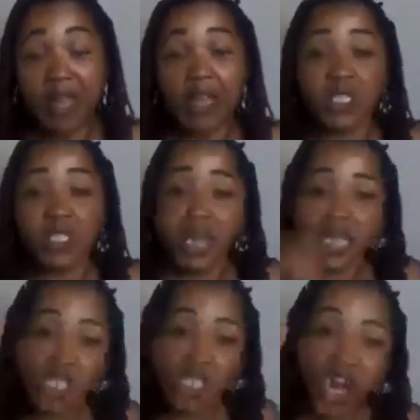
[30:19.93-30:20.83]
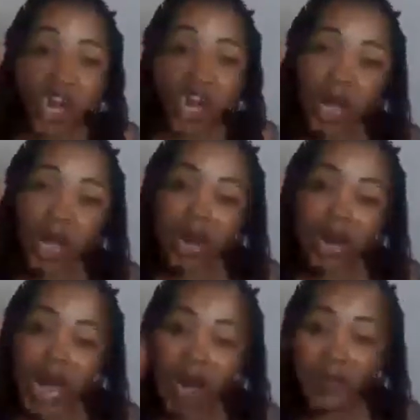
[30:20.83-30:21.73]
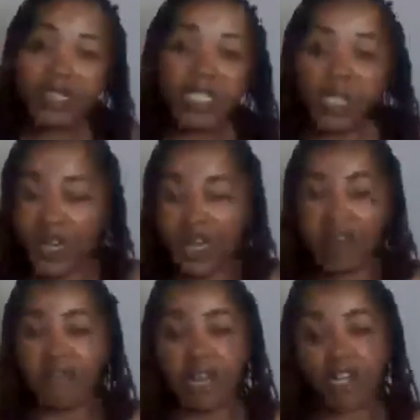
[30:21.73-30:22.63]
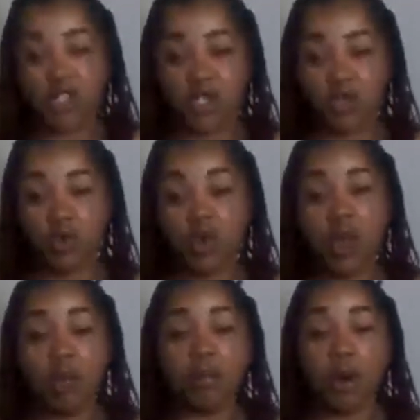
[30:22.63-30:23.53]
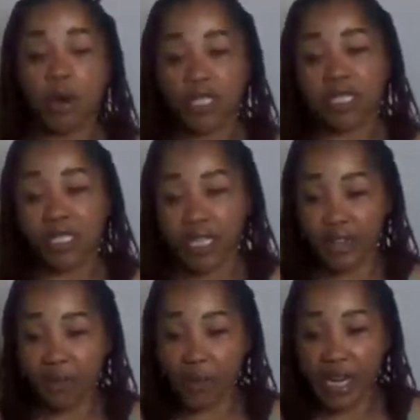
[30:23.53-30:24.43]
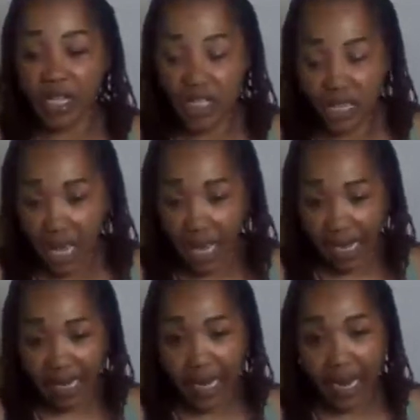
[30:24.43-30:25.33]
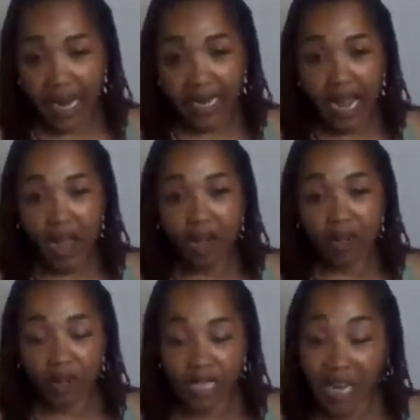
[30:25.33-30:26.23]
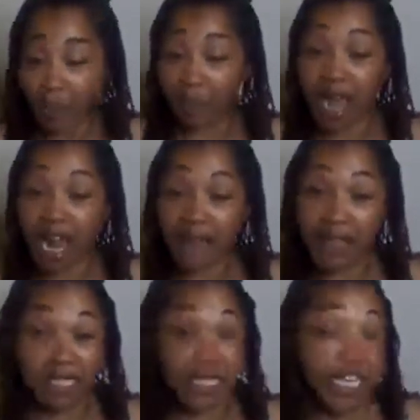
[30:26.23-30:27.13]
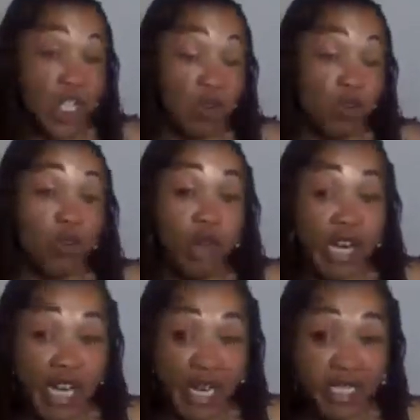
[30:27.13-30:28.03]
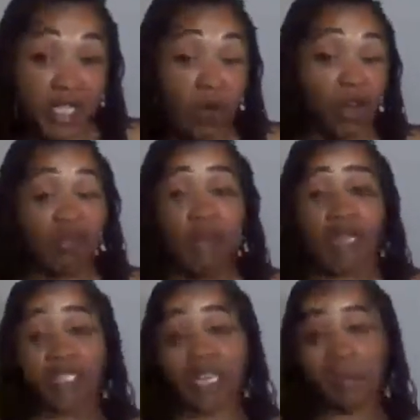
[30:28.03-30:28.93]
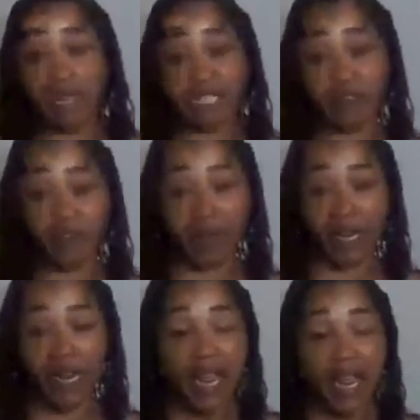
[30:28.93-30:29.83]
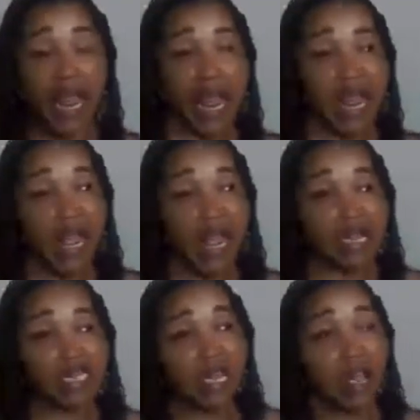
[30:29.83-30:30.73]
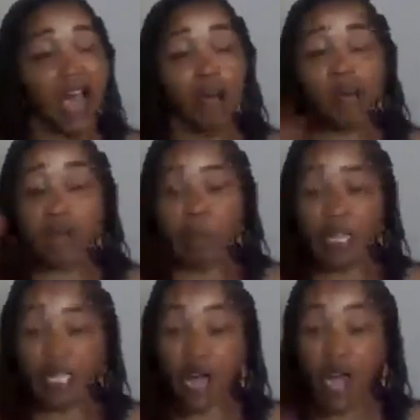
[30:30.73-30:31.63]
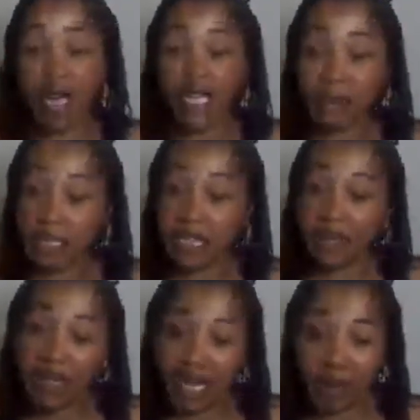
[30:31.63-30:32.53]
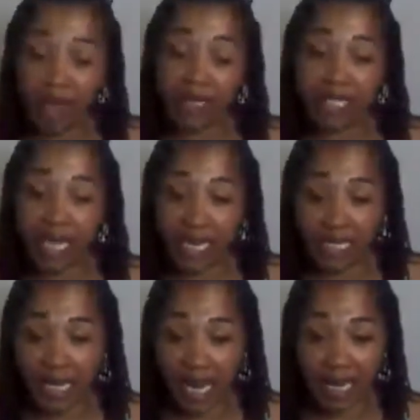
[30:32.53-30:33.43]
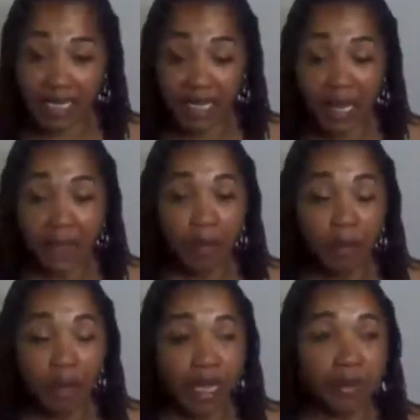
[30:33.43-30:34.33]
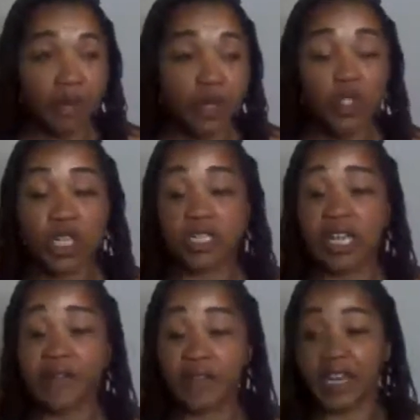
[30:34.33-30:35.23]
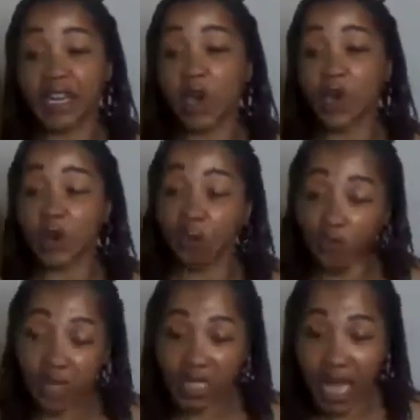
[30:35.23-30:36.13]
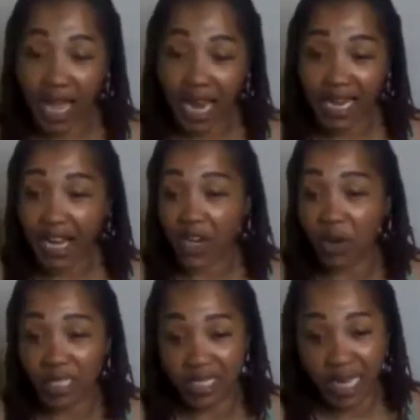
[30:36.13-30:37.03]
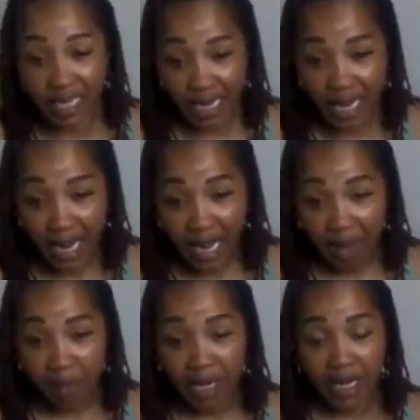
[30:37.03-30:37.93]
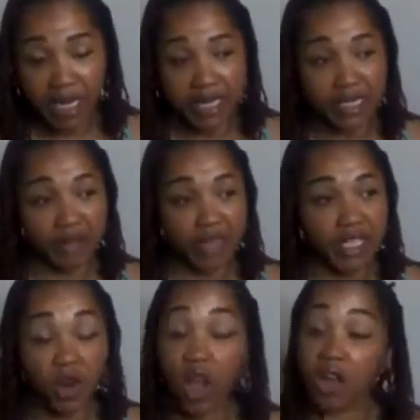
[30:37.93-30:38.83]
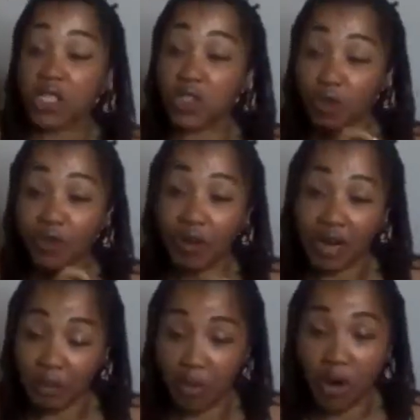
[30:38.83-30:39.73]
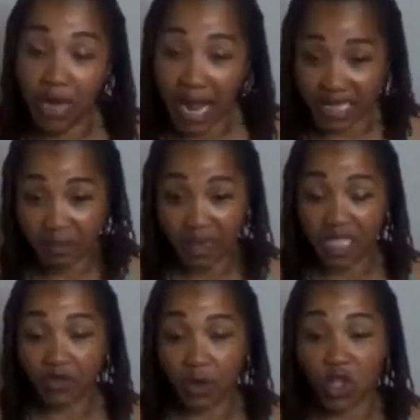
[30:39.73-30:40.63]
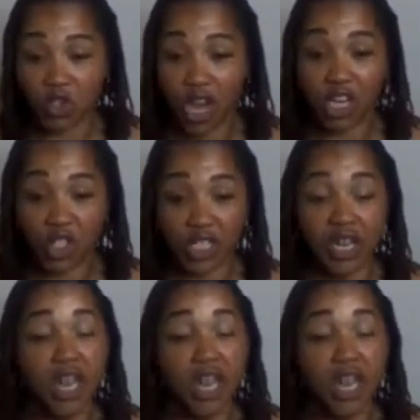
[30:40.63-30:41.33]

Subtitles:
So let's talk about how this is going to affect you personally through each sign. Now, keep in mind, this is a general reading, so everybody's going to be different. And I'm going to be talking specifically about sun signs, but you should definitely know your moon sign and your ascendant, because these are also very important aspects of your astrology.